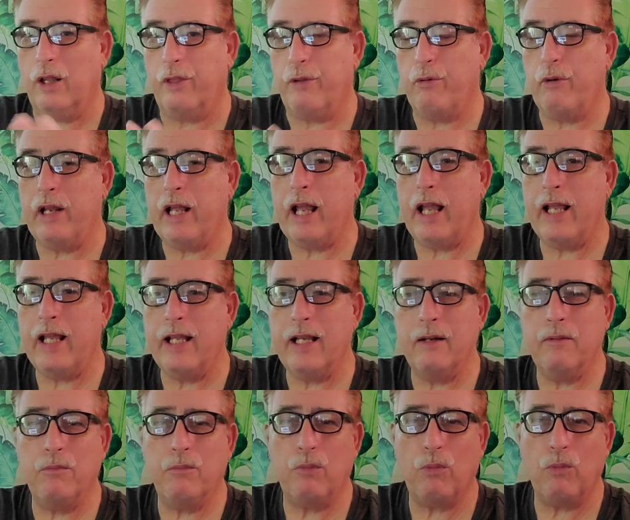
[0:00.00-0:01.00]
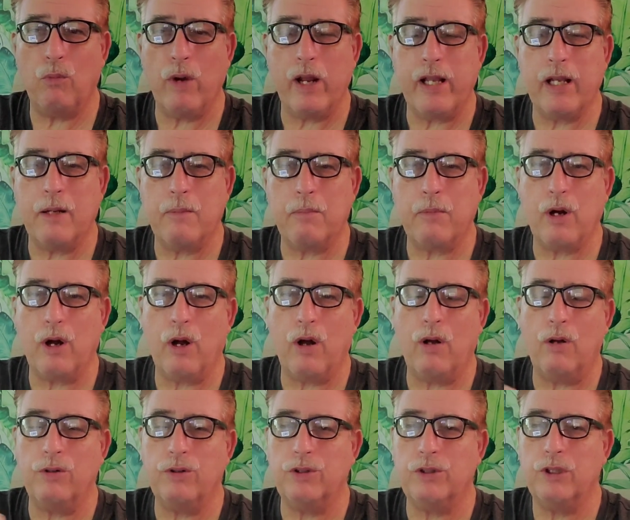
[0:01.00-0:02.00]
3 a.m. wake-up
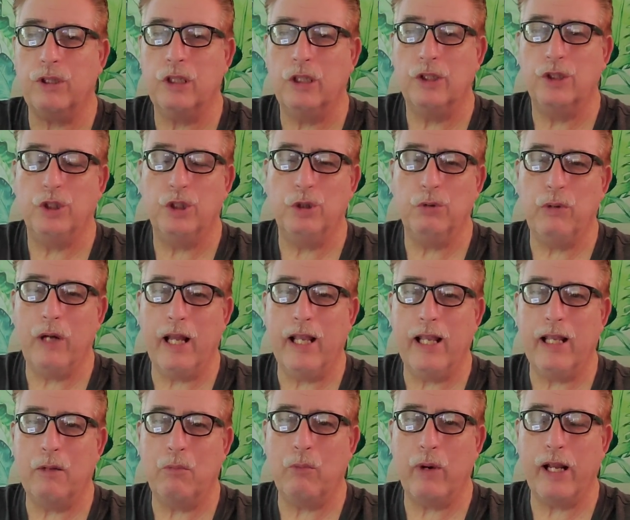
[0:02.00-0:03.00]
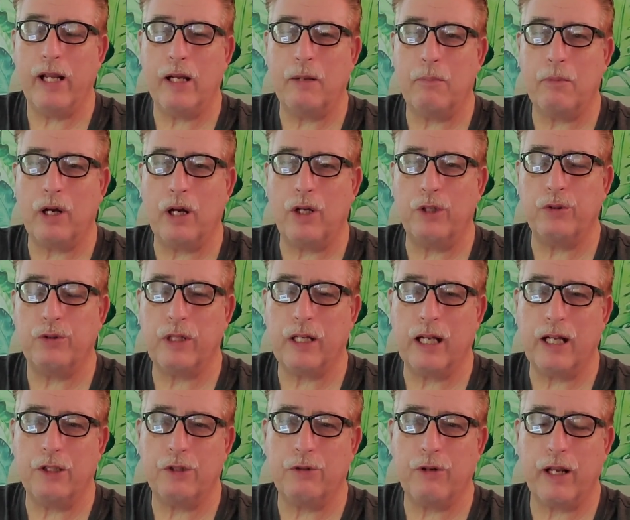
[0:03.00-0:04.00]
calls, 2 a.m. wake-up calls, the
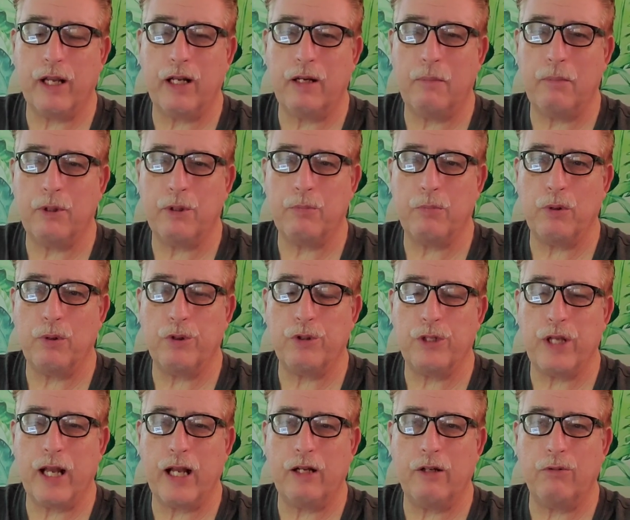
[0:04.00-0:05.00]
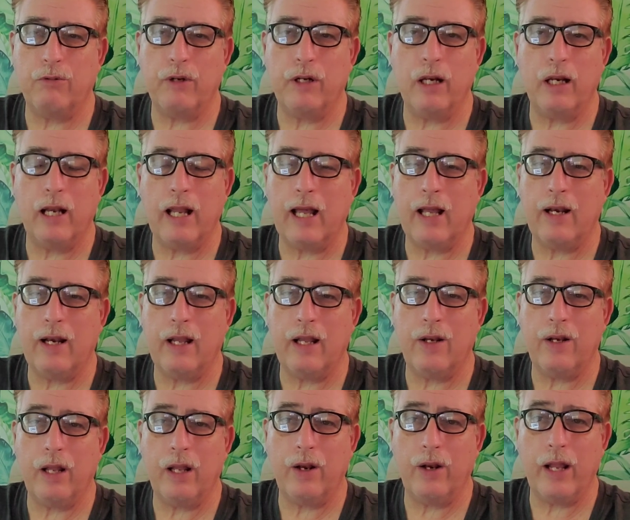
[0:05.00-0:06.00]
guy's cranking up his motorcycle, really loud,
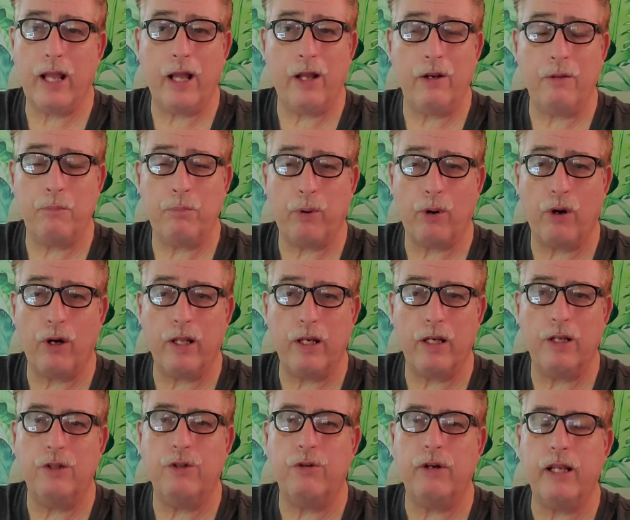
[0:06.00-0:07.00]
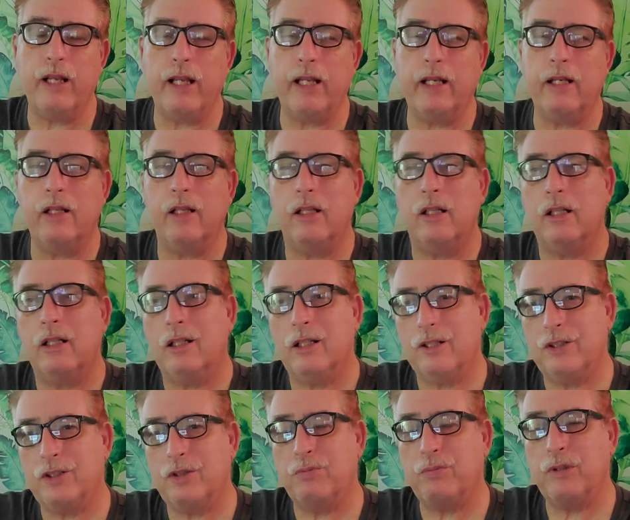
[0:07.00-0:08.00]
loud, loud, loud, and partying and drinking.
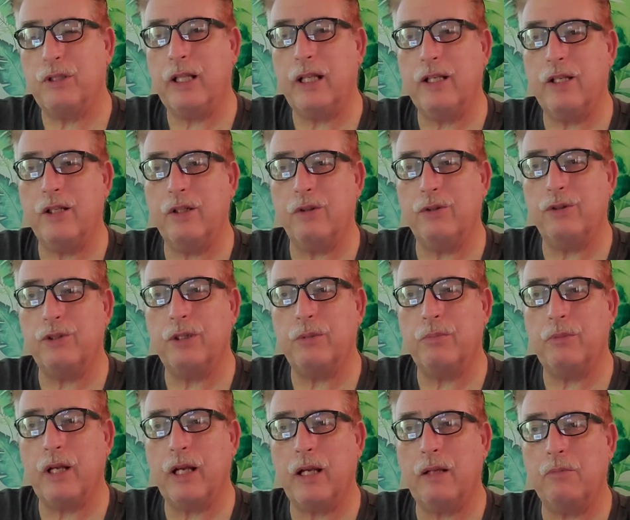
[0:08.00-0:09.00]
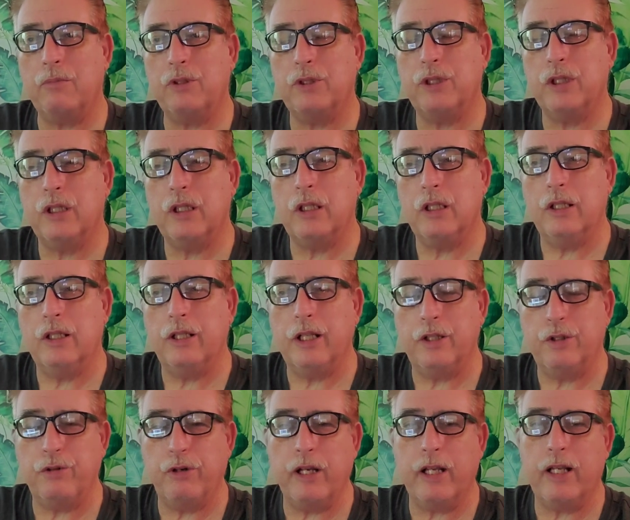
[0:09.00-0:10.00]
This is what they do sometimes.
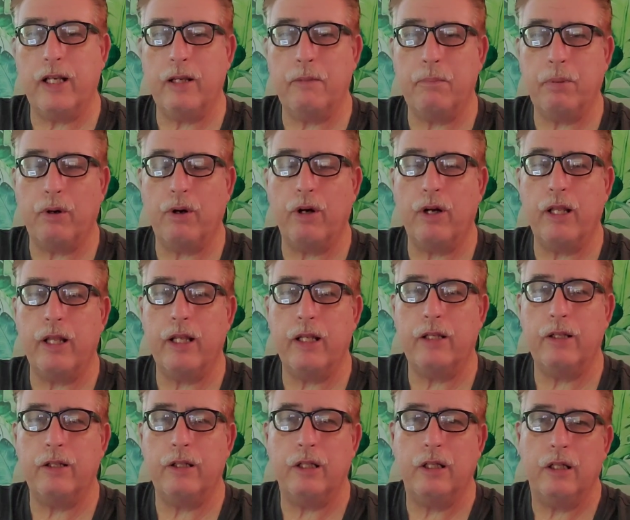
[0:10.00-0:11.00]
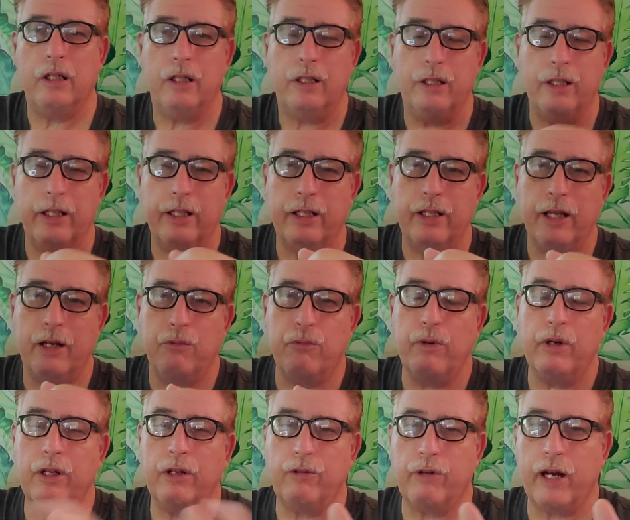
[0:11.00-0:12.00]
They drink and they party, and then they
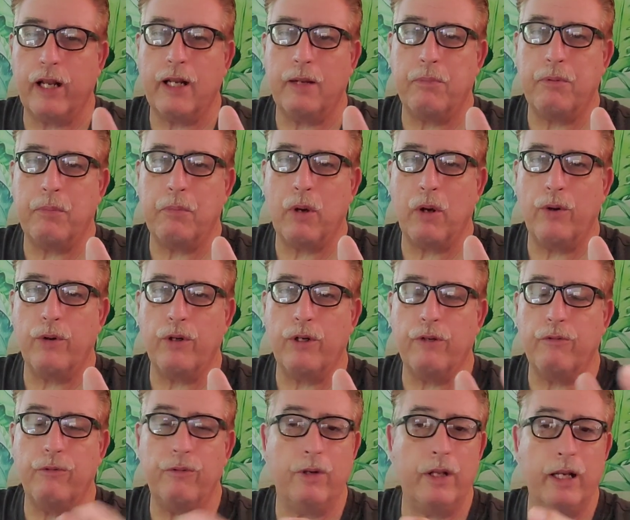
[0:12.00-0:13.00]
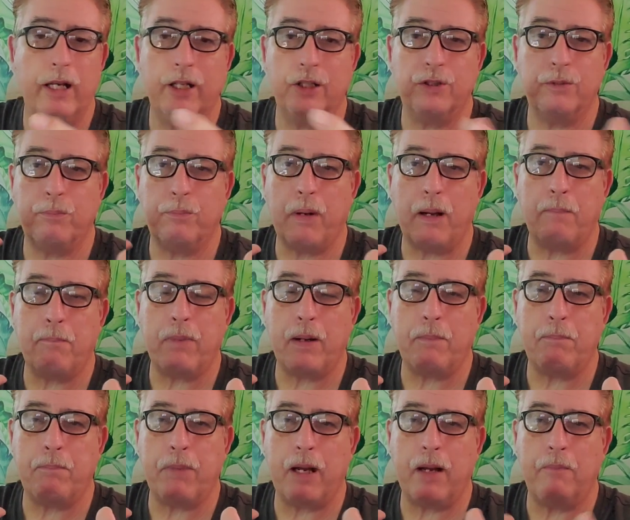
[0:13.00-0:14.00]
crank up the motor, and it's a pop,
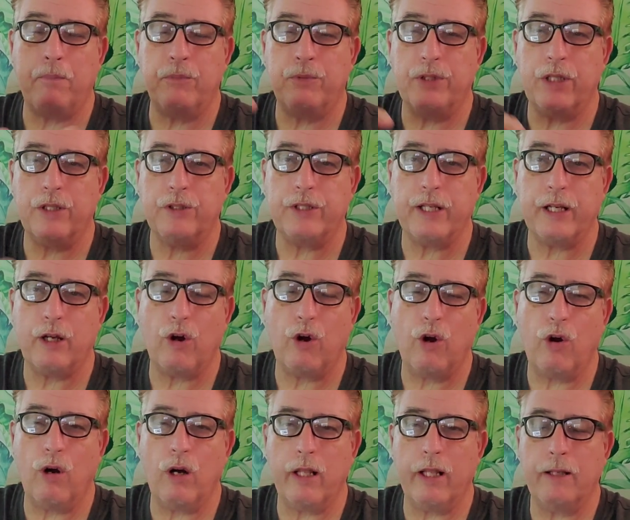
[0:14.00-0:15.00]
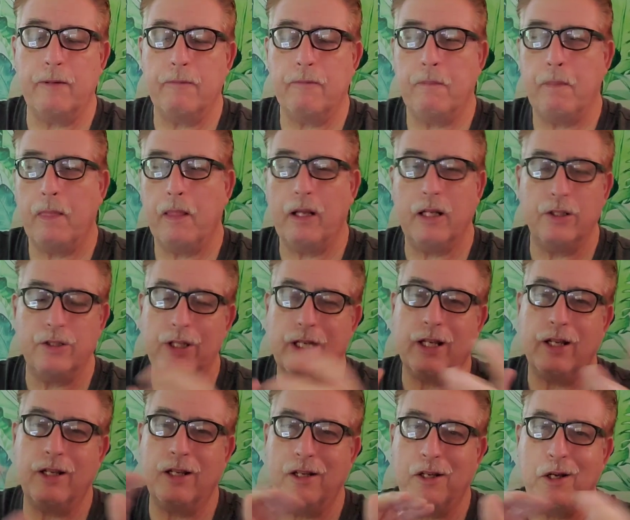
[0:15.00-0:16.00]
pop, pop. Sounds like a Harley, because they
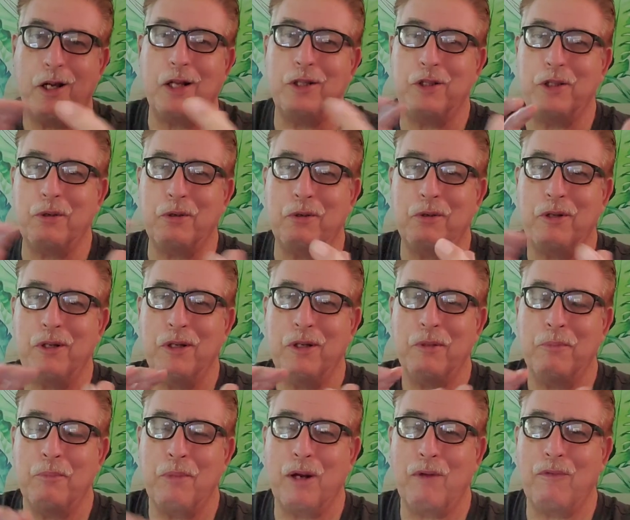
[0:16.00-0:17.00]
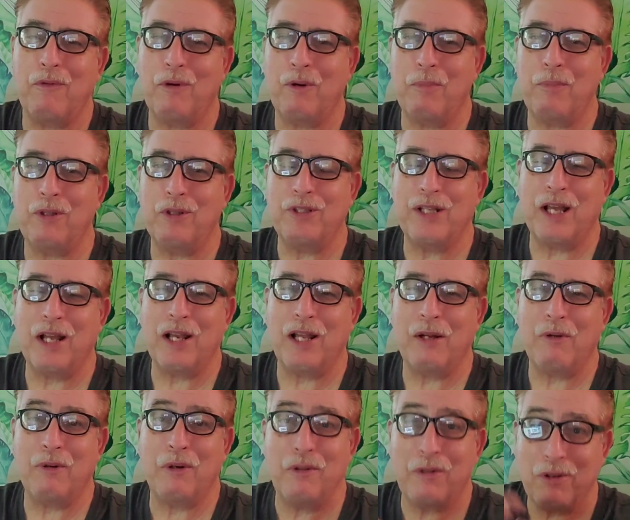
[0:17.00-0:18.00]
cut the muffler up to sound
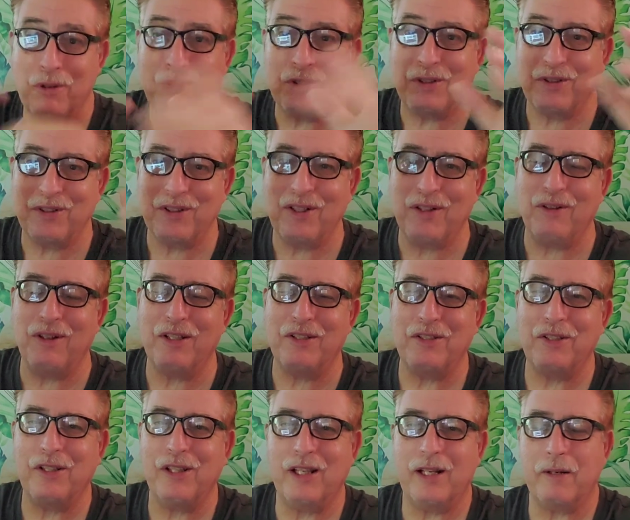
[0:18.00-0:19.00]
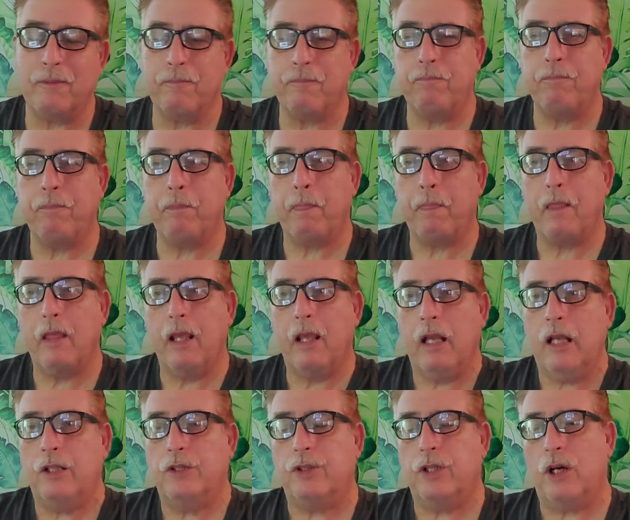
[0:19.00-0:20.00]
like one, because, you know, that's the thing.
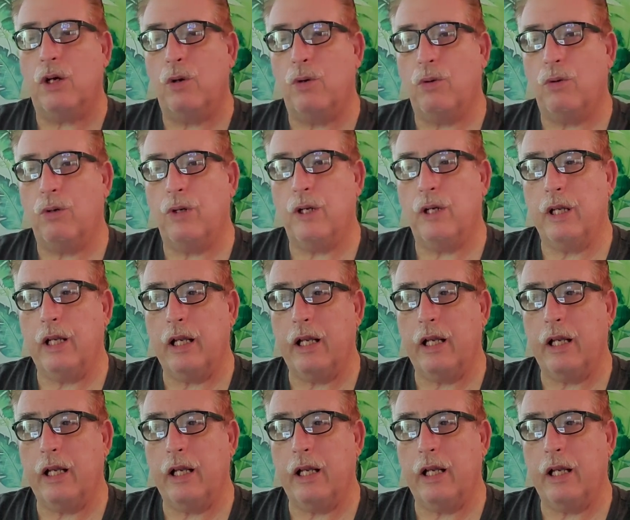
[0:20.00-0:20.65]
So